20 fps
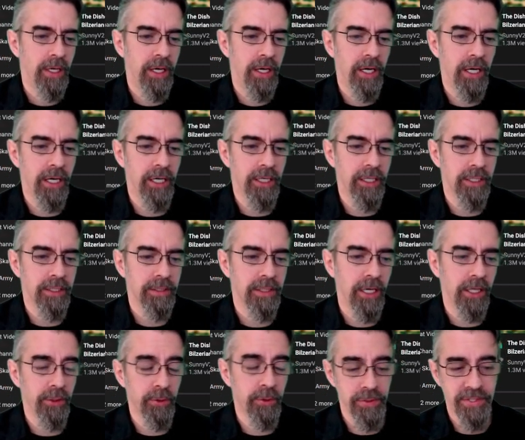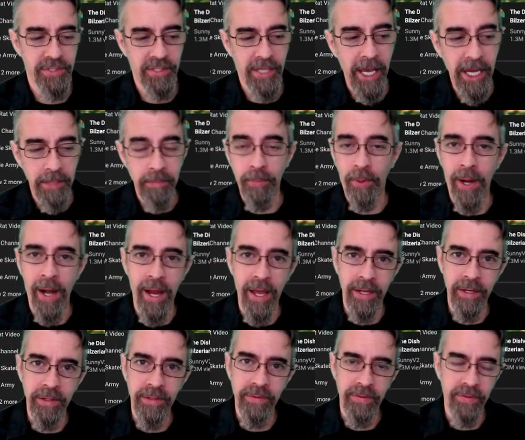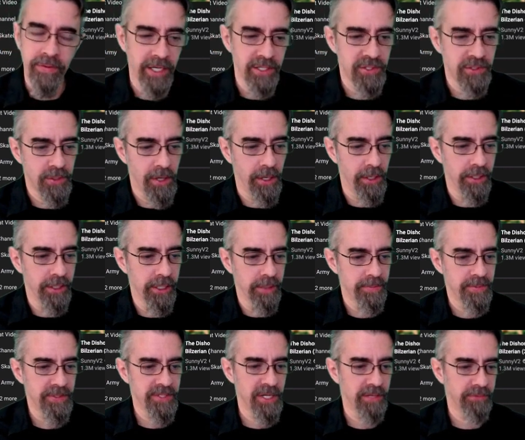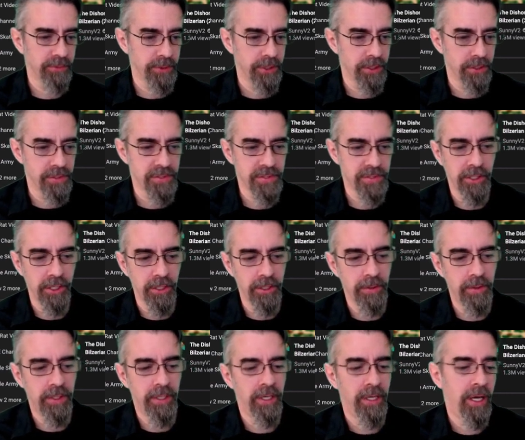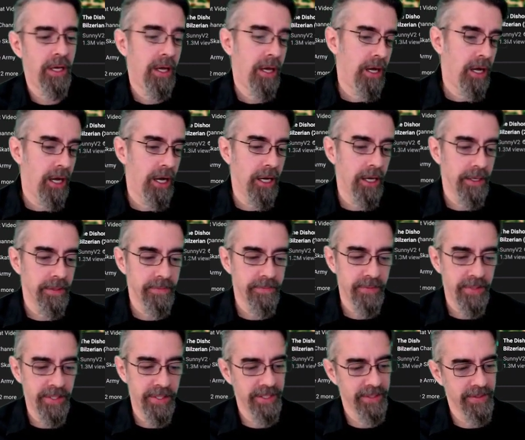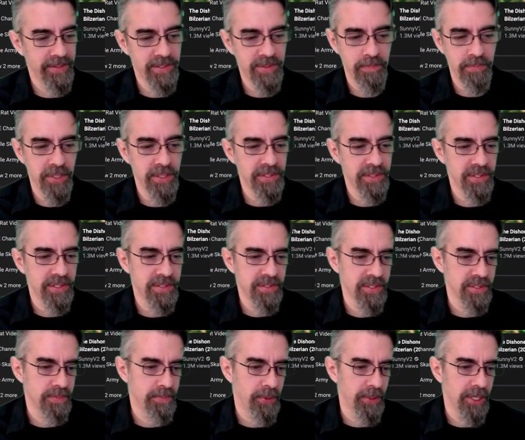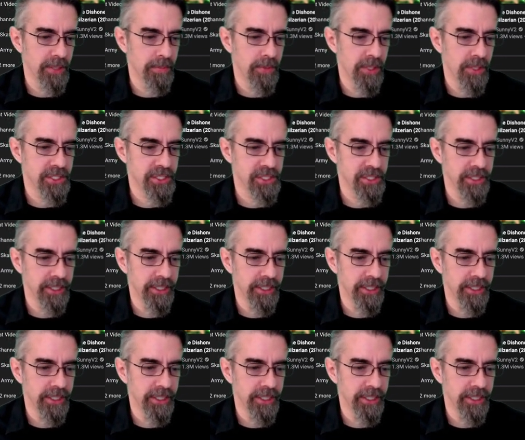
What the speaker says: a little skate brand that I started up several years ago. This business is pretty much,